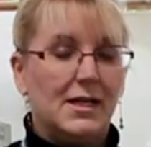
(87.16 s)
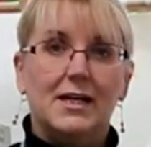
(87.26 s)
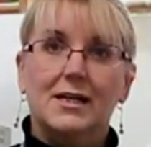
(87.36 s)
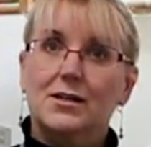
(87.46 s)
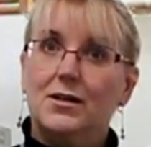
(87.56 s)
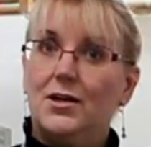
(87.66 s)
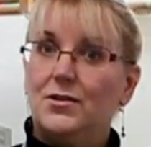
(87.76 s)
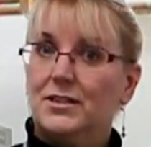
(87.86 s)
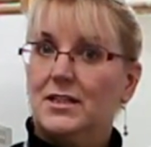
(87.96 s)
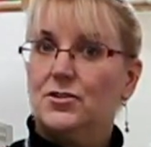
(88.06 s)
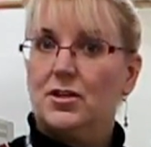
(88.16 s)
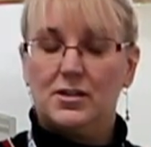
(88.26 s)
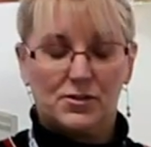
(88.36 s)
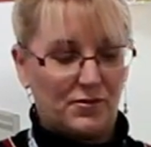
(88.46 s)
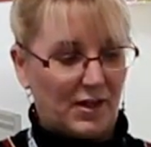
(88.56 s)
it glows under
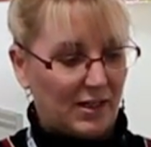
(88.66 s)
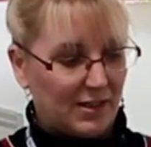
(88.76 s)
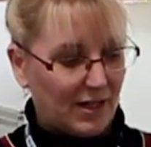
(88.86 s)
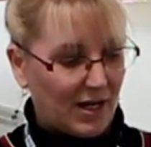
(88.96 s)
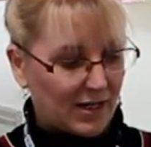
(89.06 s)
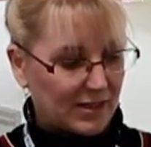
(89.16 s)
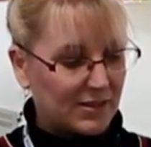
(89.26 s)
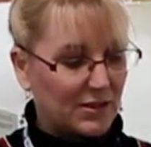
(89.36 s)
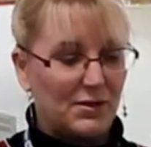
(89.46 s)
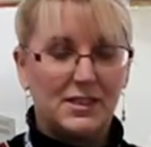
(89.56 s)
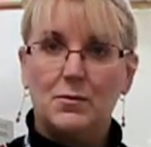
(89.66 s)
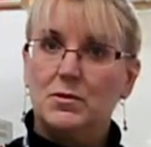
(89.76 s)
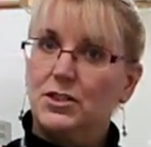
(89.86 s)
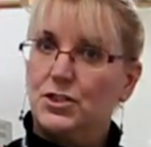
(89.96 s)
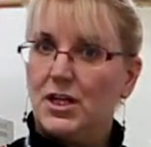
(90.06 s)
ultraviolet light, so I was able
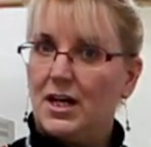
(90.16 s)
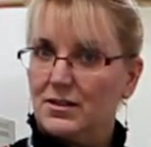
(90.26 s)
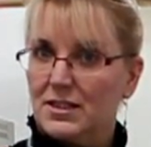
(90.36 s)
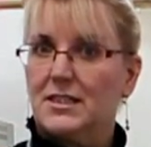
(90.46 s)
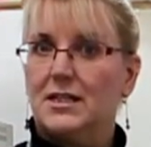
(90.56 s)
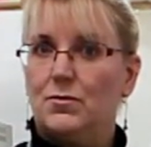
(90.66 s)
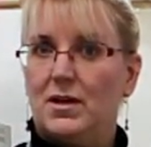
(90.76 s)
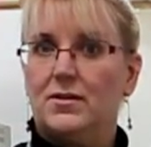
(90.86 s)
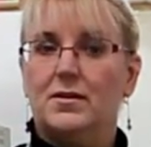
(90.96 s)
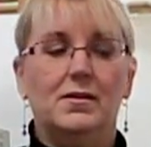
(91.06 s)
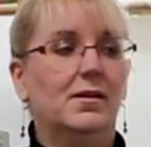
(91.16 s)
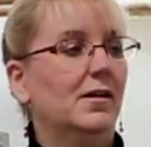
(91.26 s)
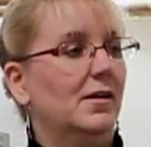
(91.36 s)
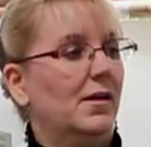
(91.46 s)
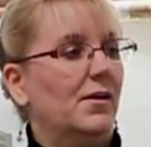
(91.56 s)
to check to see whether
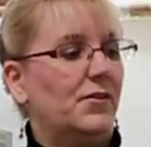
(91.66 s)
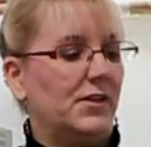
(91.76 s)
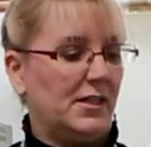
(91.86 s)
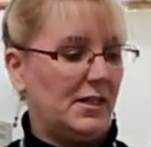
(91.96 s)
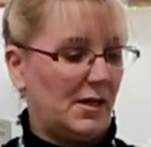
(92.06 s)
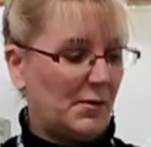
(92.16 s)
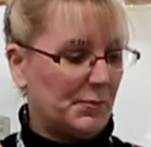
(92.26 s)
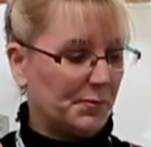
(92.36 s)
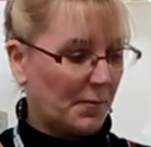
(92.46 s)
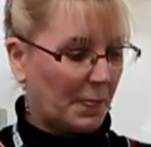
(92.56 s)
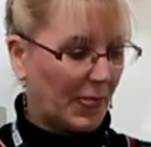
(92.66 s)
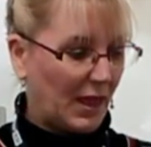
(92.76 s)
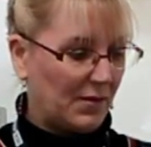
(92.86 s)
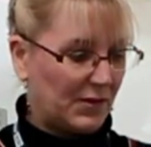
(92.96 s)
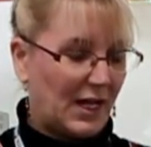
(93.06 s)

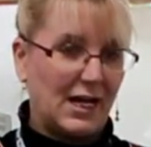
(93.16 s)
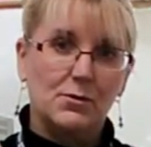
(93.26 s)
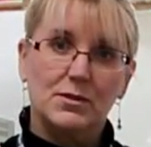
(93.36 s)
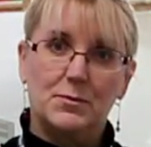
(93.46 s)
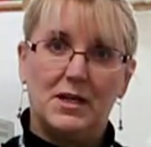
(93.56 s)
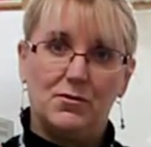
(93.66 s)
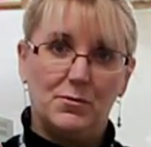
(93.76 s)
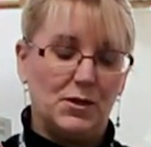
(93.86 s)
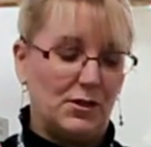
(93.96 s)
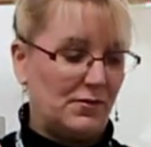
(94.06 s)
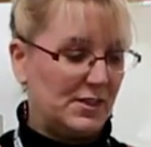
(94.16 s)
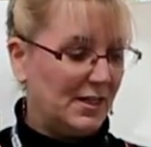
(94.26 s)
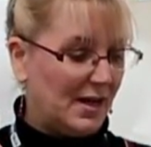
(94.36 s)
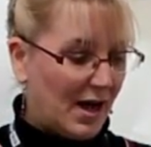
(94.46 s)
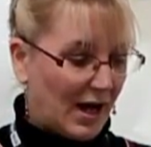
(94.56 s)
the lacquer was being removed.
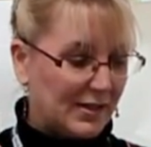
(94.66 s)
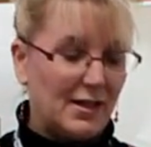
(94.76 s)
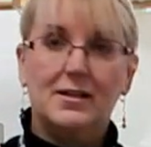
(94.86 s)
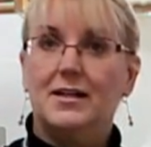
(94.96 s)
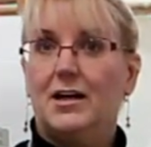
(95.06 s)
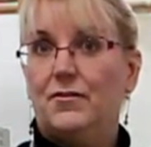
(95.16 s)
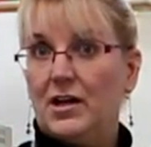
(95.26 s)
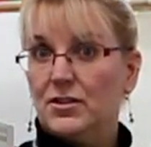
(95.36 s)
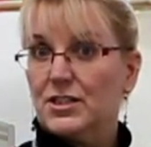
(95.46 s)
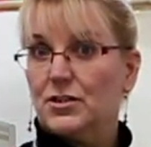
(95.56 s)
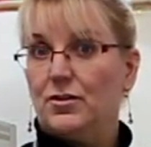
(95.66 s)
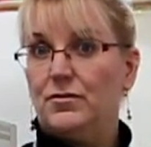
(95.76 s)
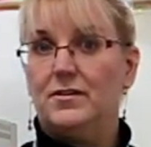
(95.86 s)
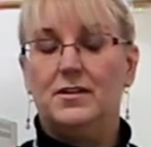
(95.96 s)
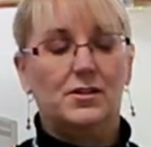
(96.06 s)
And luckily I found a
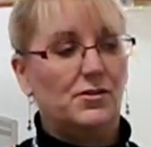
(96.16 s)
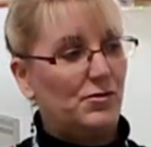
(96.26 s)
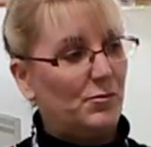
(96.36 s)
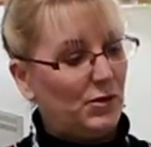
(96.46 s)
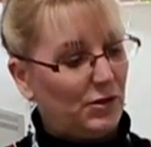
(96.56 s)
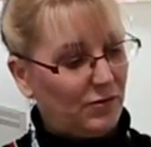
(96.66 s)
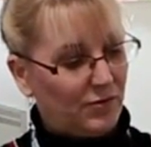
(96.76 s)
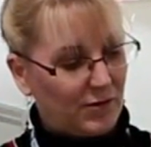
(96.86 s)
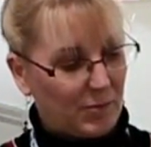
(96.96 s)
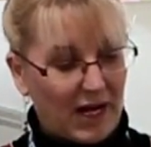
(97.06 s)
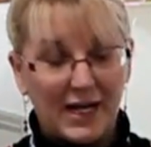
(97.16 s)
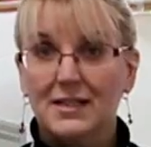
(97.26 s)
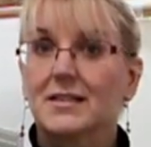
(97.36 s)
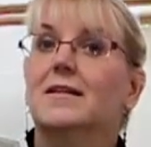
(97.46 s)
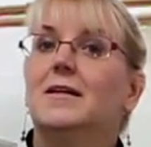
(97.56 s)
solvent that could remove the
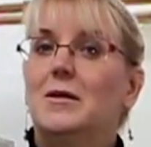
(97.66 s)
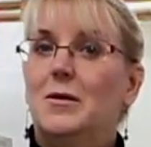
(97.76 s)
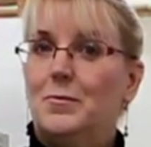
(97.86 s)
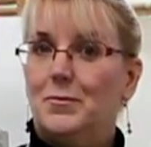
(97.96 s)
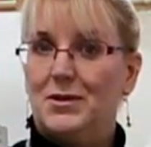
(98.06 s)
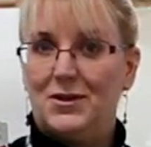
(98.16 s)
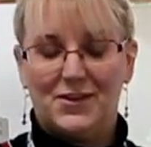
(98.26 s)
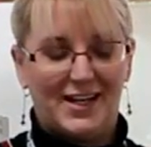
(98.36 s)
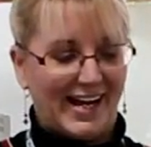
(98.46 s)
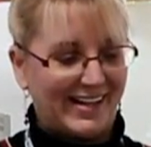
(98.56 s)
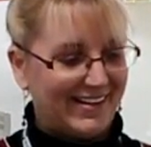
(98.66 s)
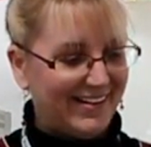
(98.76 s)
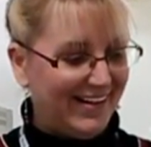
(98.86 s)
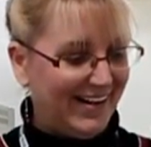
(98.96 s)
paint, but not the lacquer.